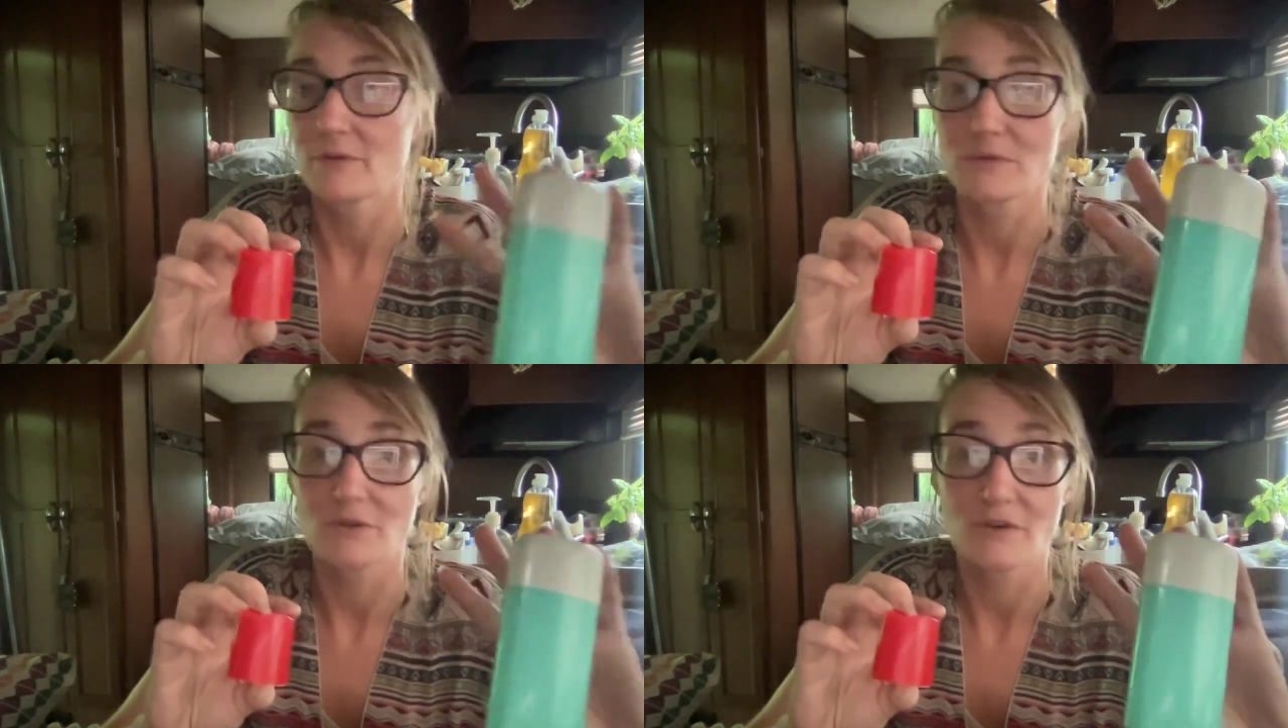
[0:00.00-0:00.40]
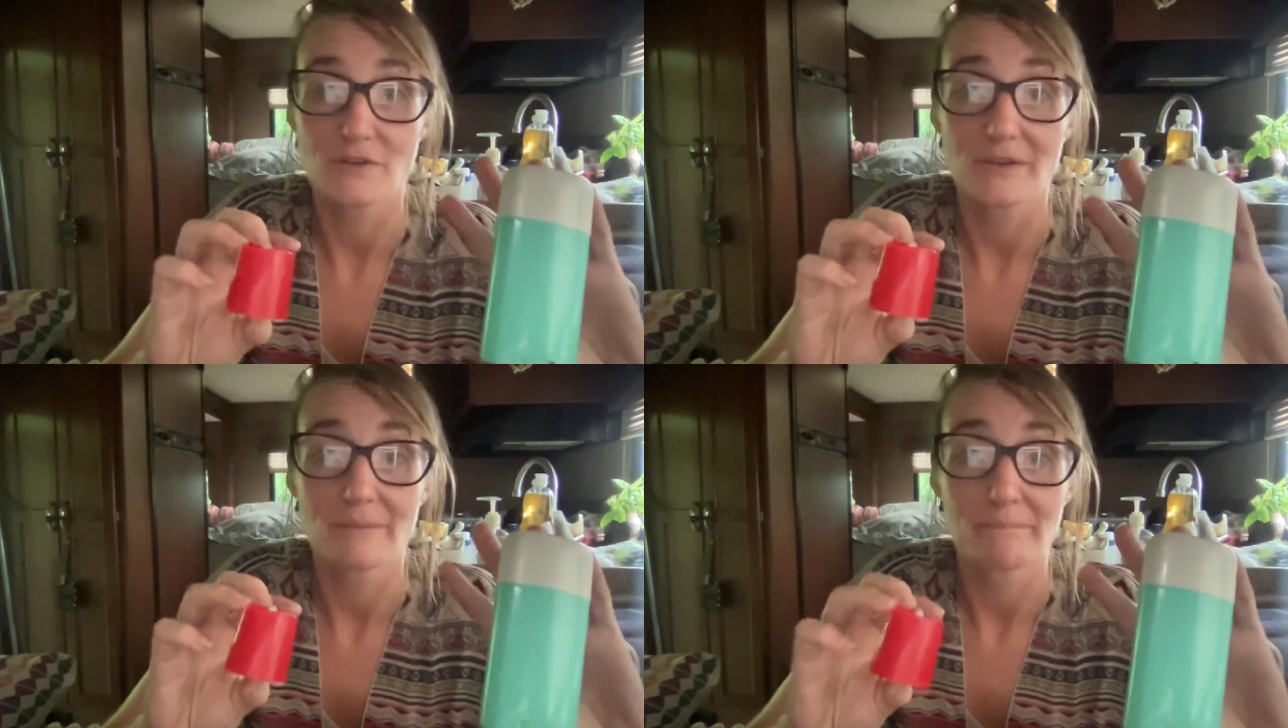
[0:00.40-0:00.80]
phone
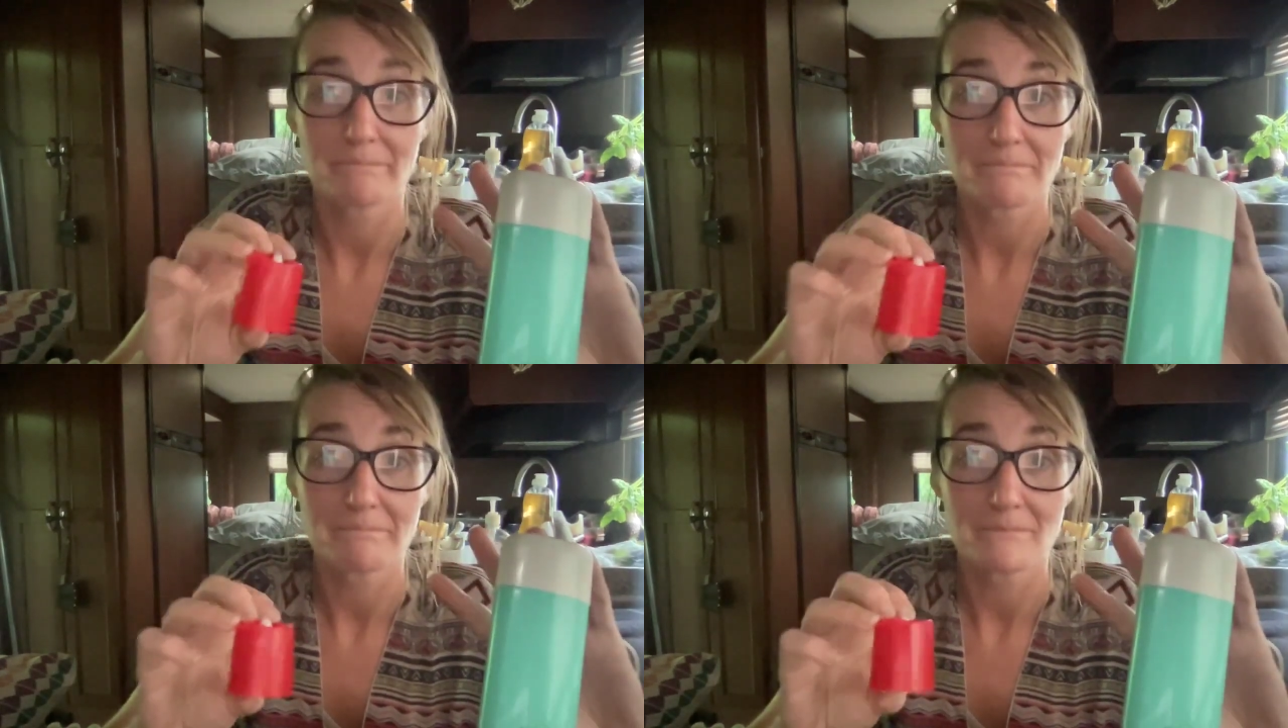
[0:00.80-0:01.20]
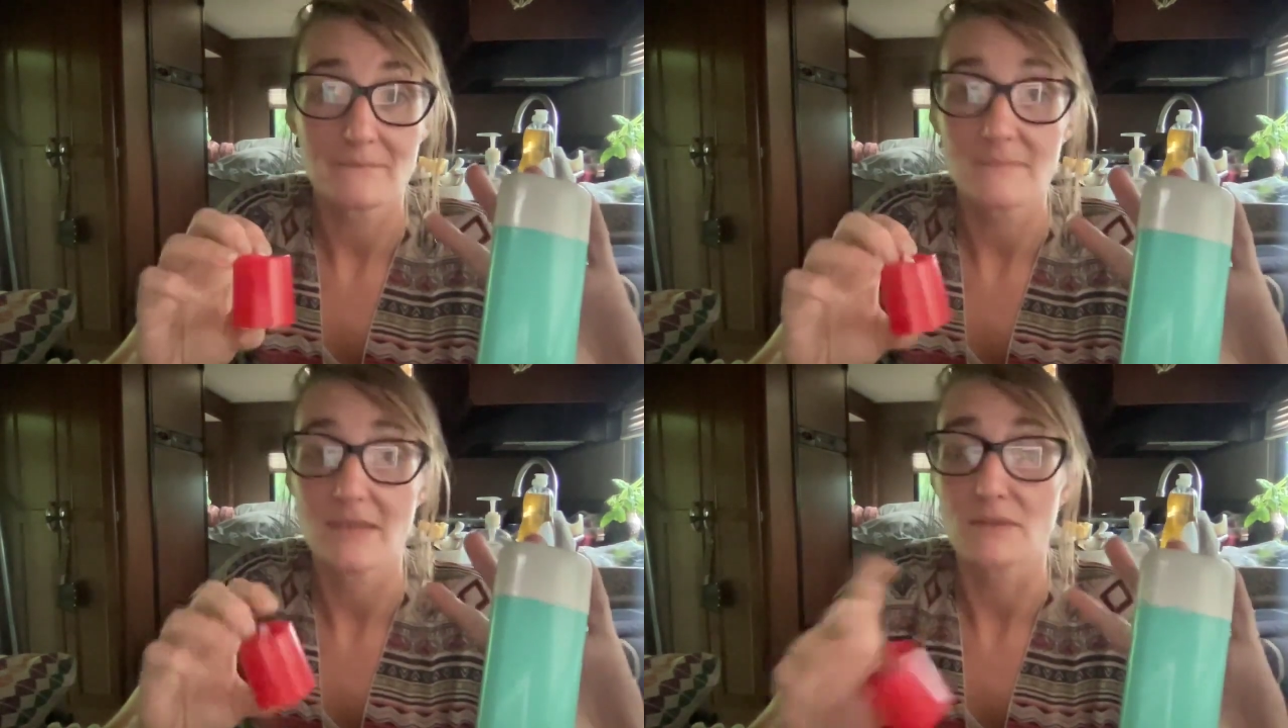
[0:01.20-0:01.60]
charging,
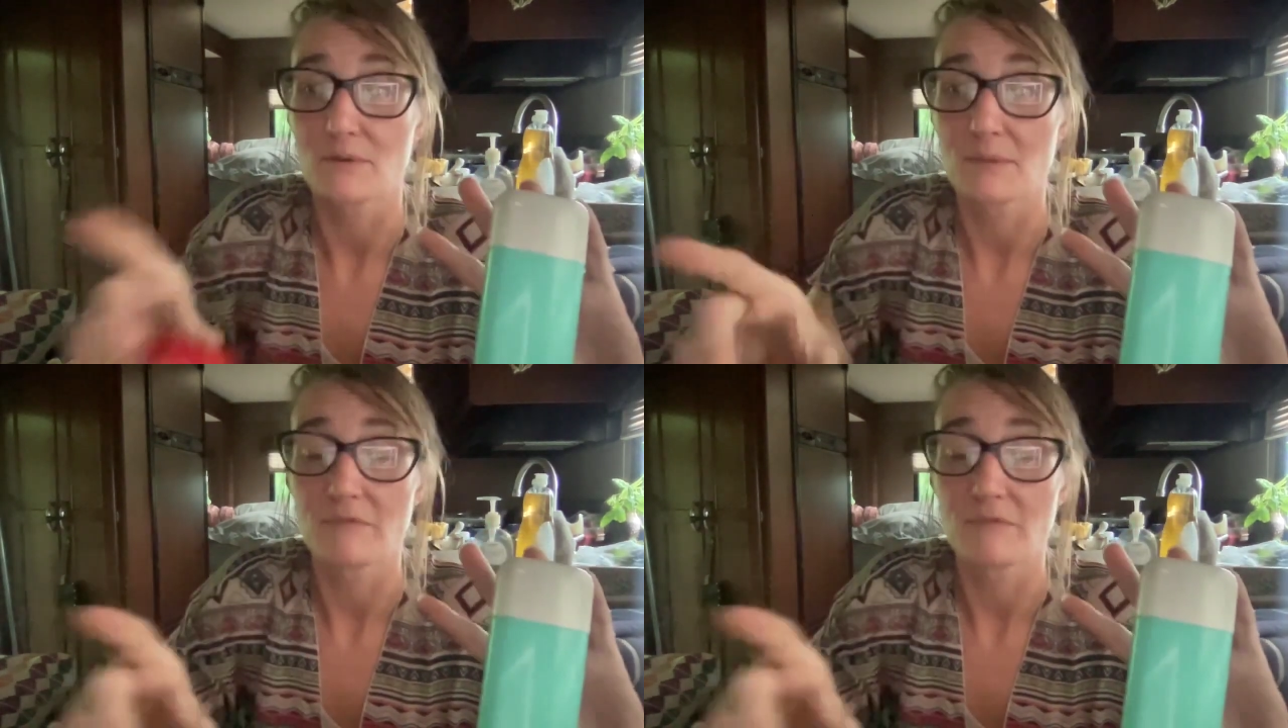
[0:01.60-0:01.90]
and they're on my